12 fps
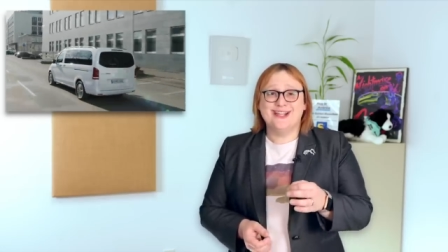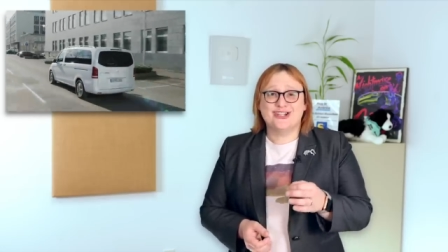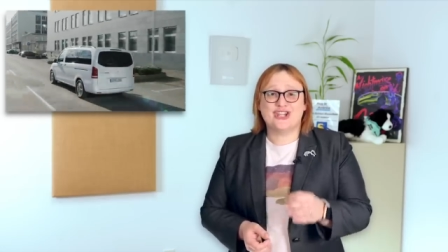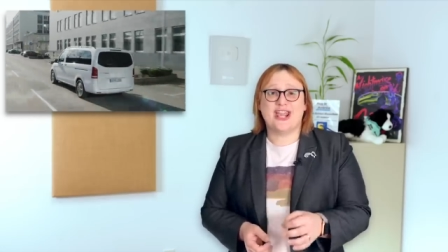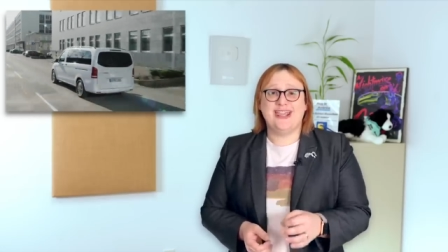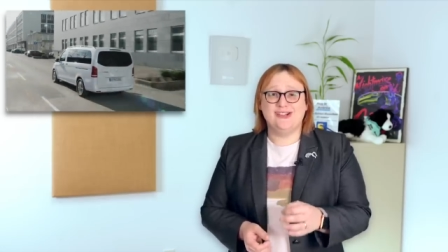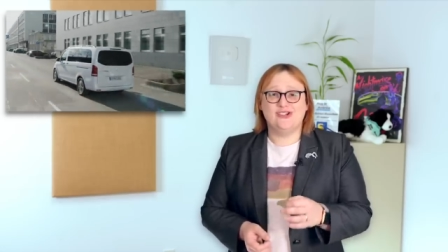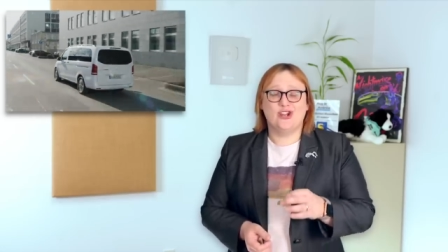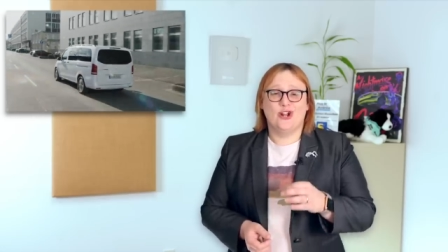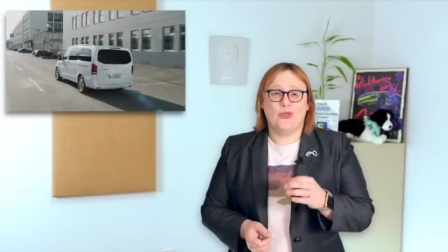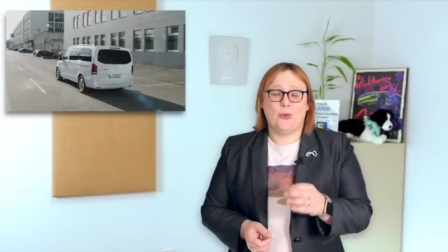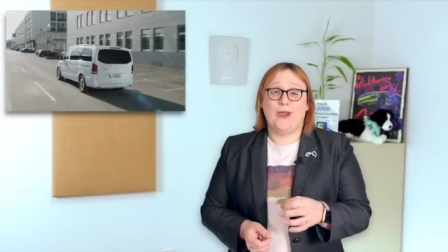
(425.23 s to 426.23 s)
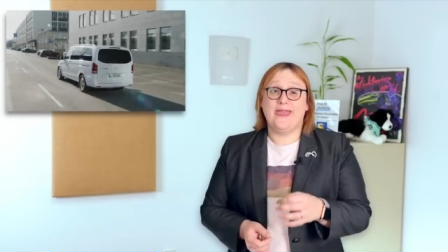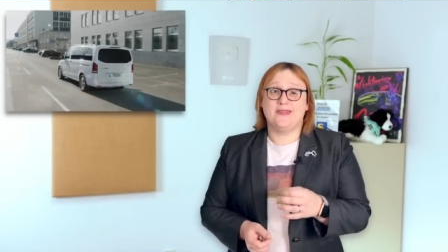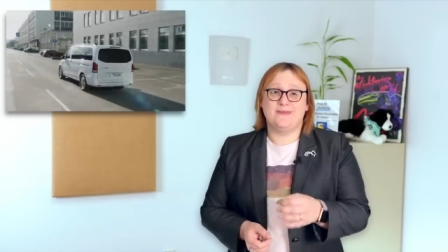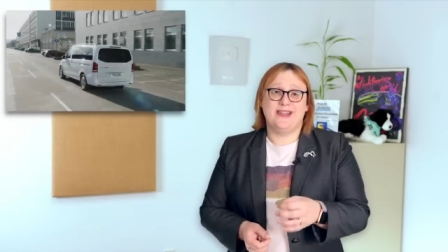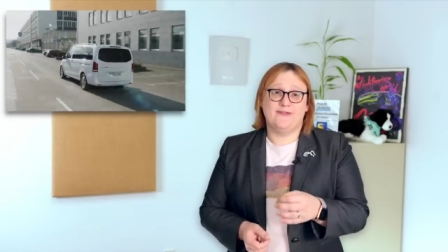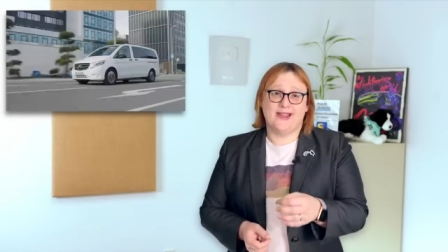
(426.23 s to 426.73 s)
change the way
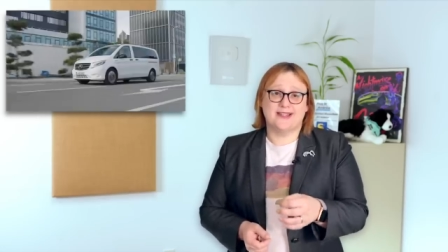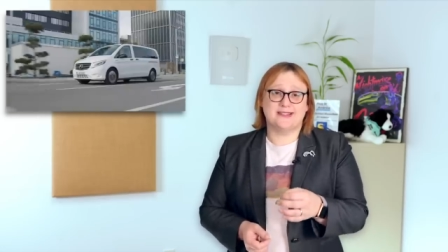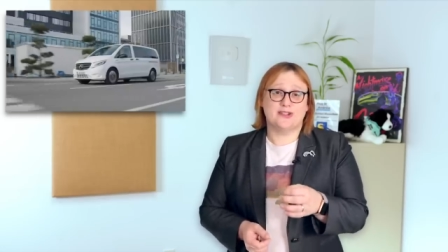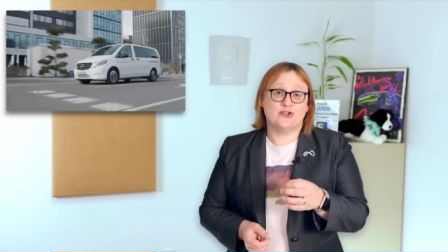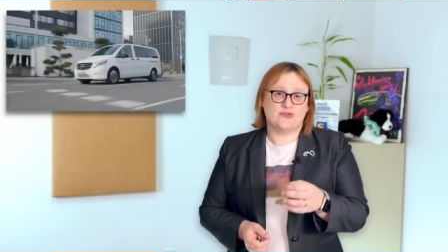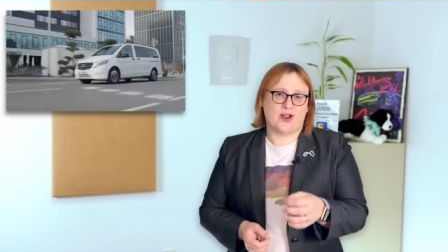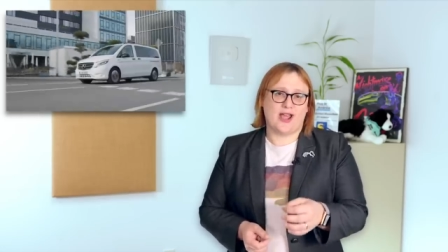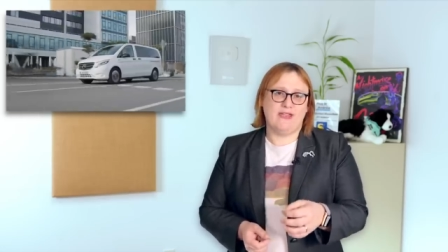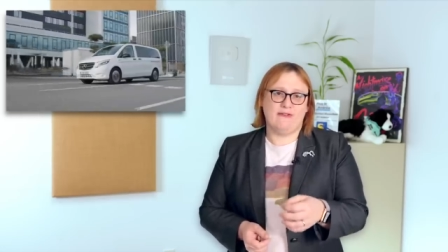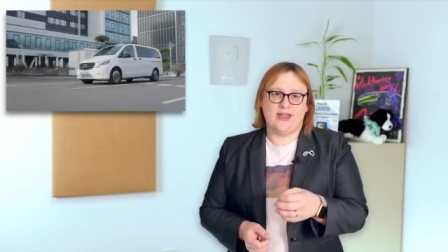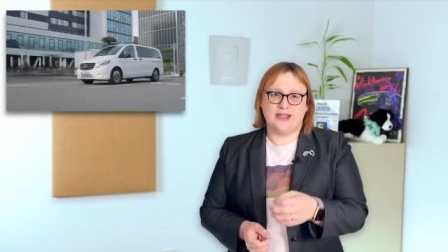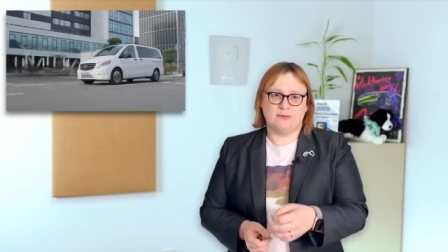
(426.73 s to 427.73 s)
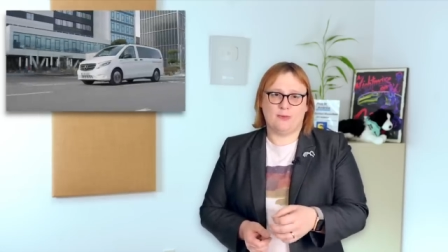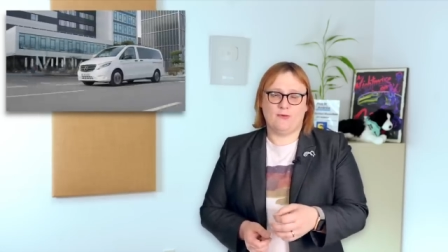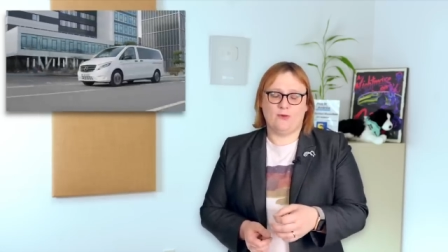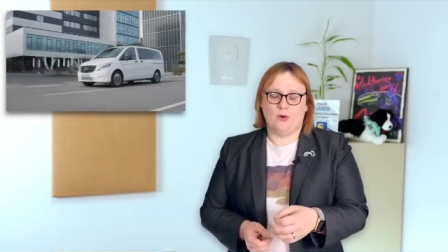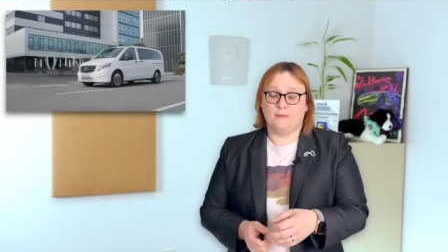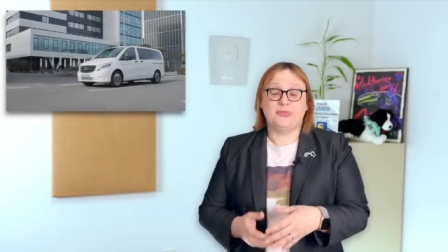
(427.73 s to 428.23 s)
that minivans drive and
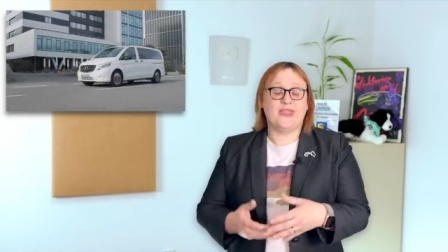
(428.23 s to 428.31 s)
perform,